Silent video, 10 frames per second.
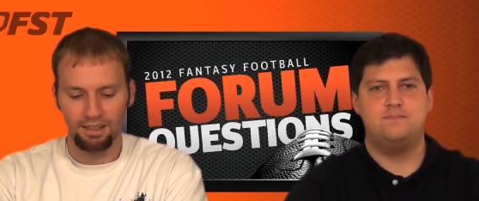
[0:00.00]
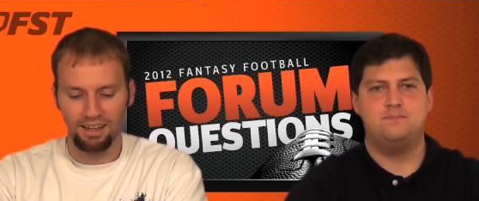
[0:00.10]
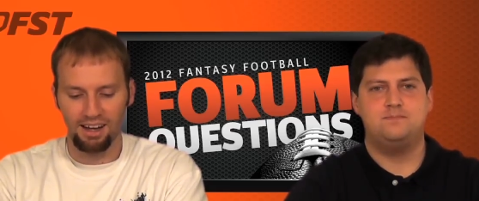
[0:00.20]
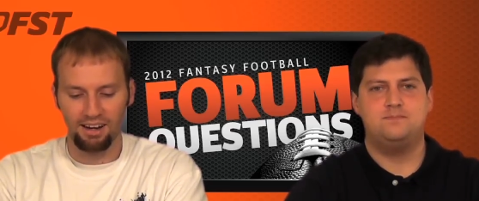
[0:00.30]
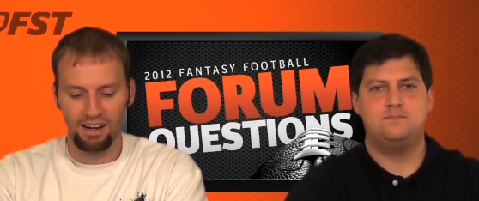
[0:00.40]

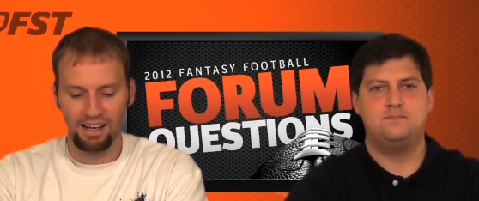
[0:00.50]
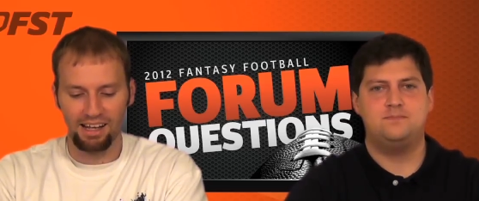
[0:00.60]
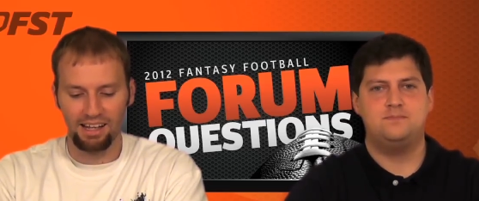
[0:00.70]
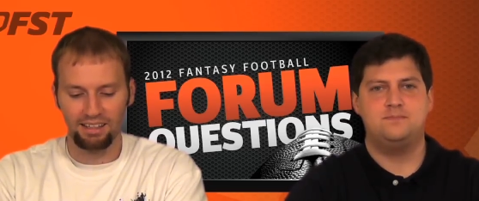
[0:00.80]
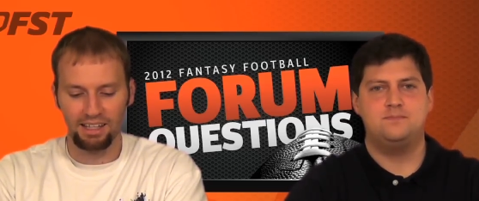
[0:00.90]
Speaker 1: All
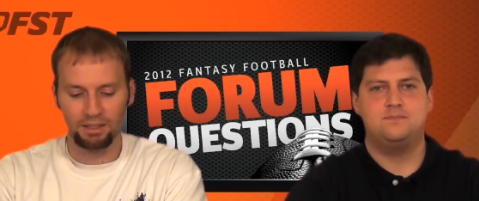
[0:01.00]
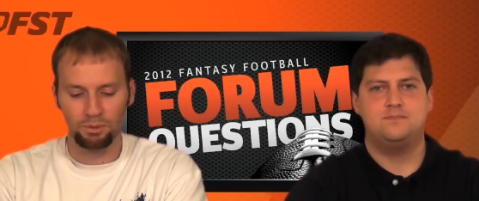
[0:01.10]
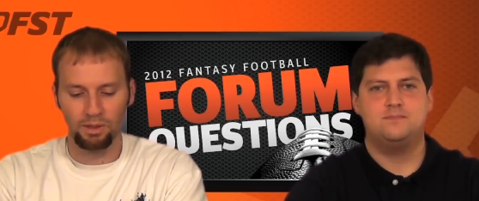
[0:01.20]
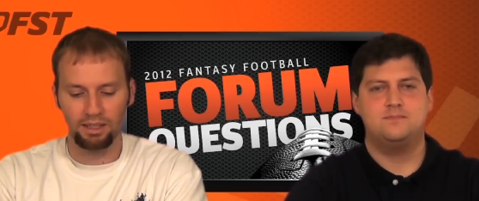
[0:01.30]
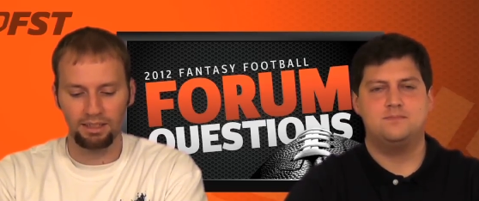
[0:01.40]
right, next
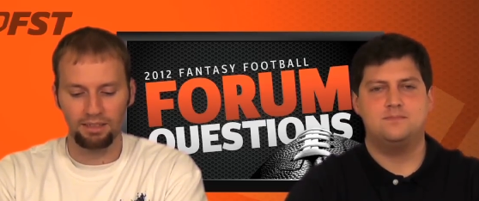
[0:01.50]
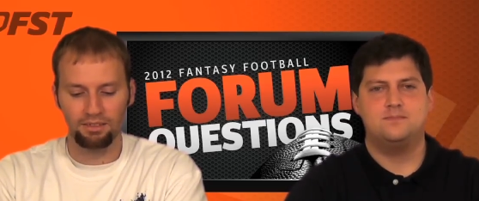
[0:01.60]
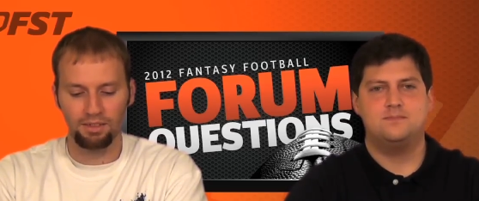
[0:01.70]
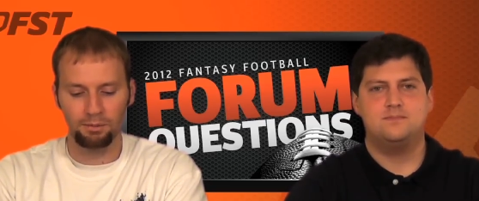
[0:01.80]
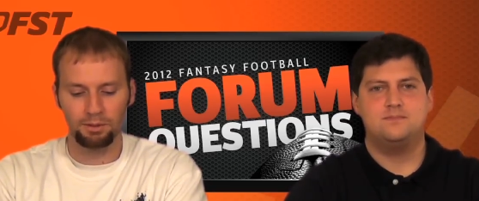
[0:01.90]
one
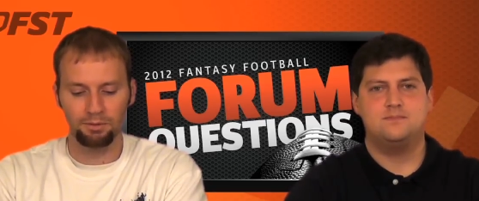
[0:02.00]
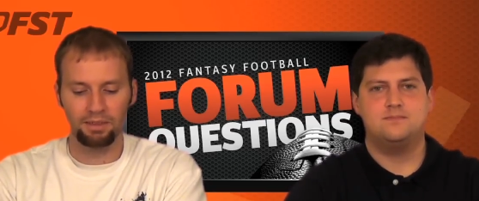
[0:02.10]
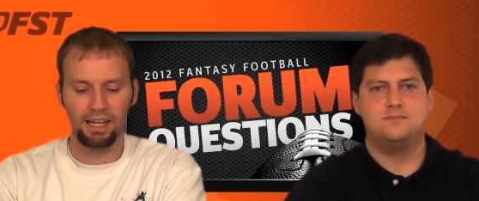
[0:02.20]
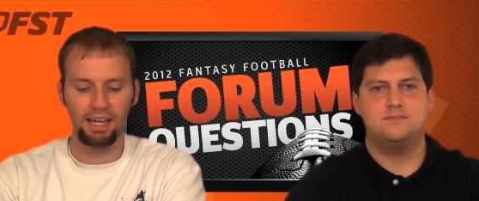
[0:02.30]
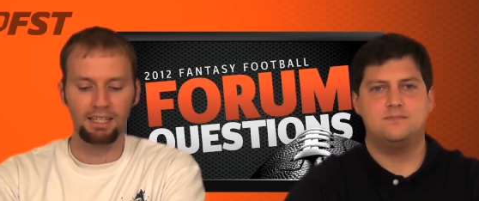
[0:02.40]
comes from
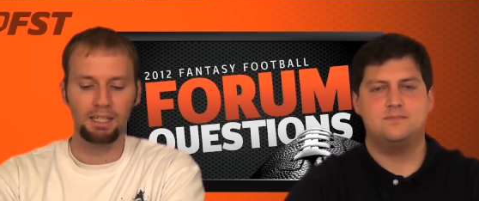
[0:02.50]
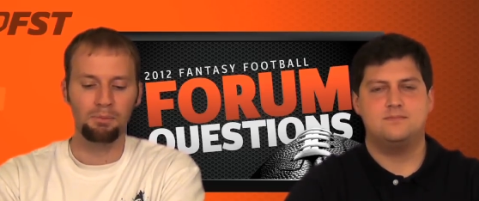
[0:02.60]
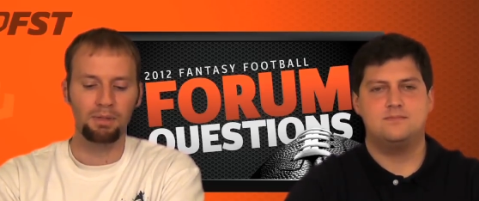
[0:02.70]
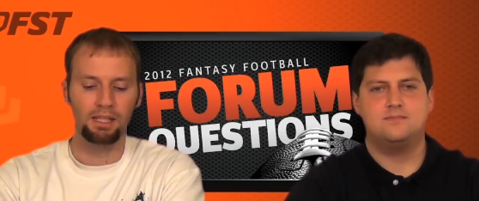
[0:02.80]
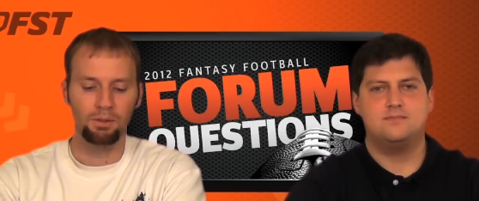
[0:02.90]

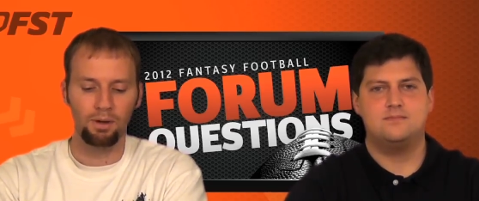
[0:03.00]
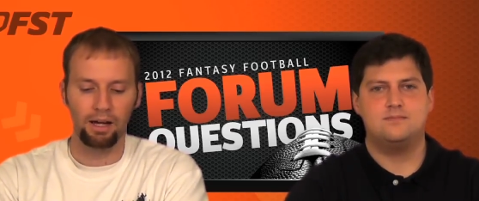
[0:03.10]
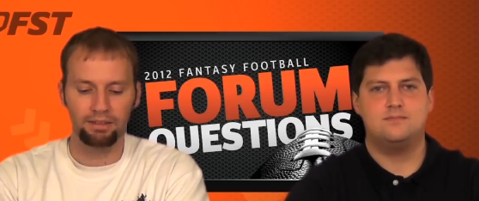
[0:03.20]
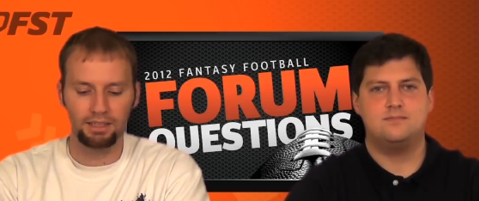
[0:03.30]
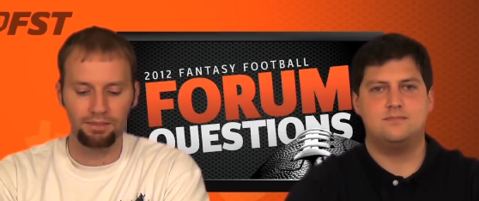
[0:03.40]
KDB
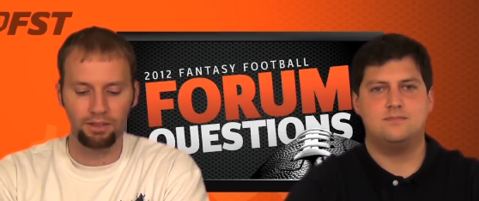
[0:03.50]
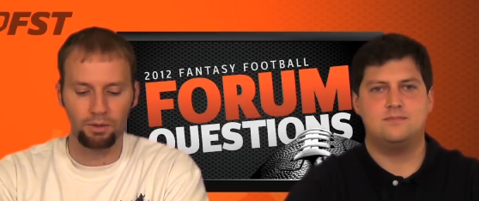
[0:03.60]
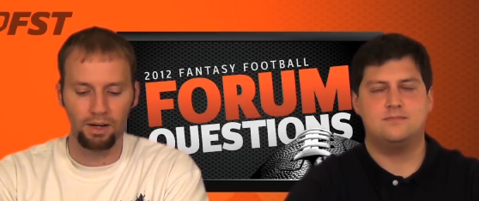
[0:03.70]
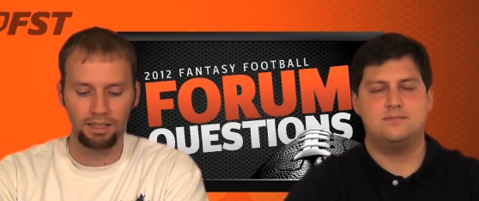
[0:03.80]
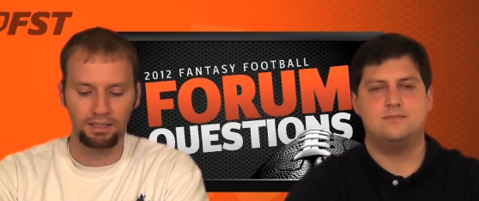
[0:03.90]
wide receiver
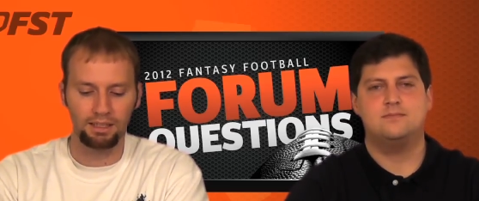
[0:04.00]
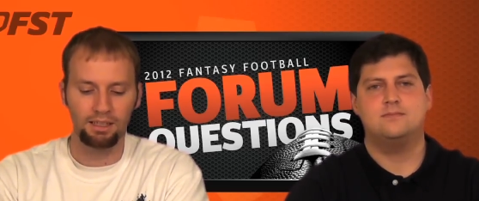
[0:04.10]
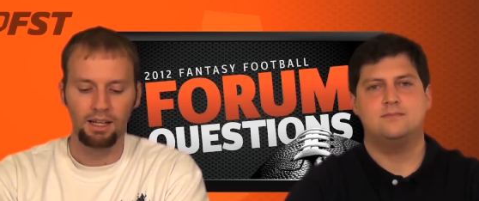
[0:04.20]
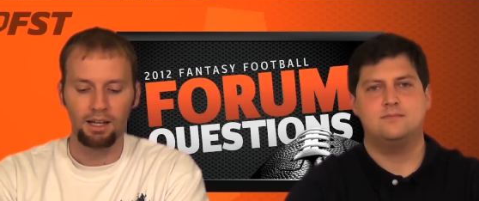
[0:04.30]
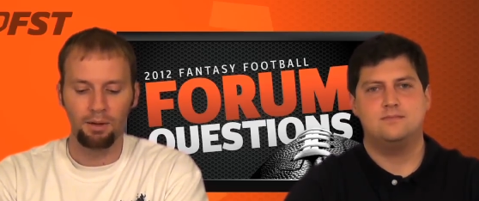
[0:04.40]
question.